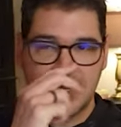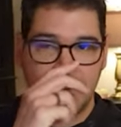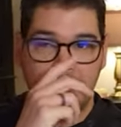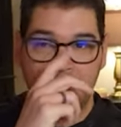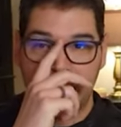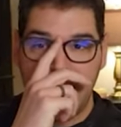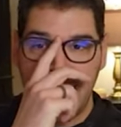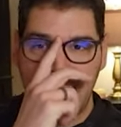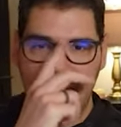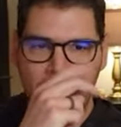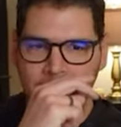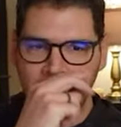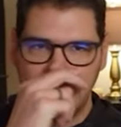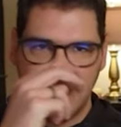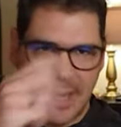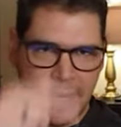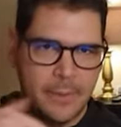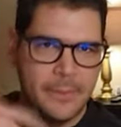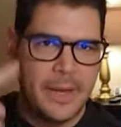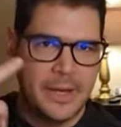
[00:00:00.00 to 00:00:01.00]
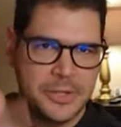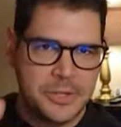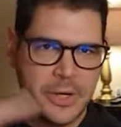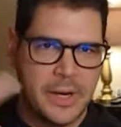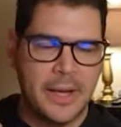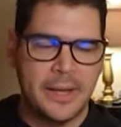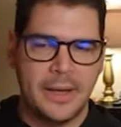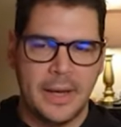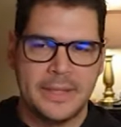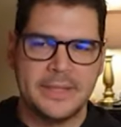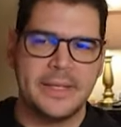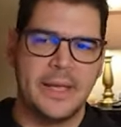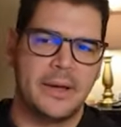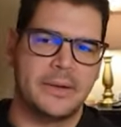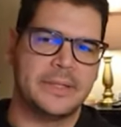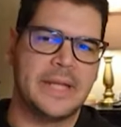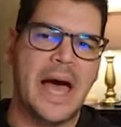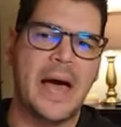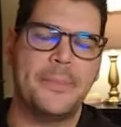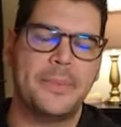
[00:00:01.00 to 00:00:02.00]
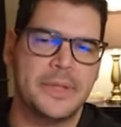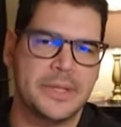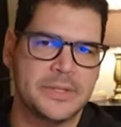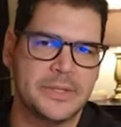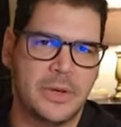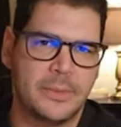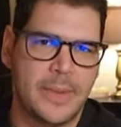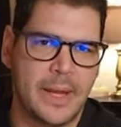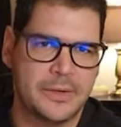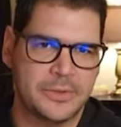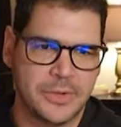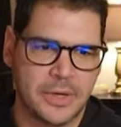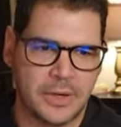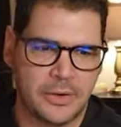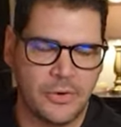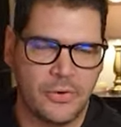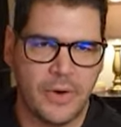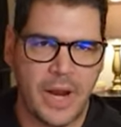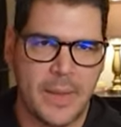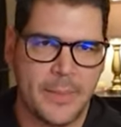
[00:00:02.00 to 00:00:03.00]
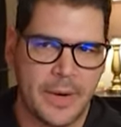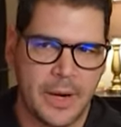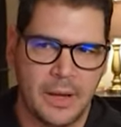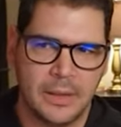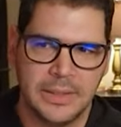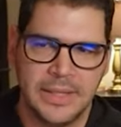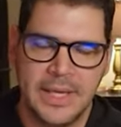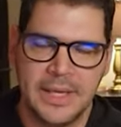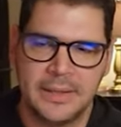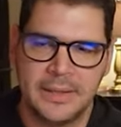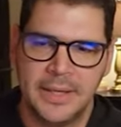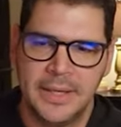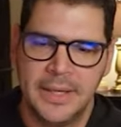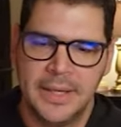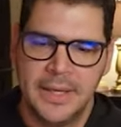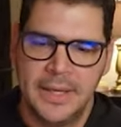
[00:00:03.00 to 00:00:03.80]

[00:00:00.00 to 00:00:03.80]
and I'm like, man, I really got to make sure I stay on top of this, so I'm not trying to cram it all in.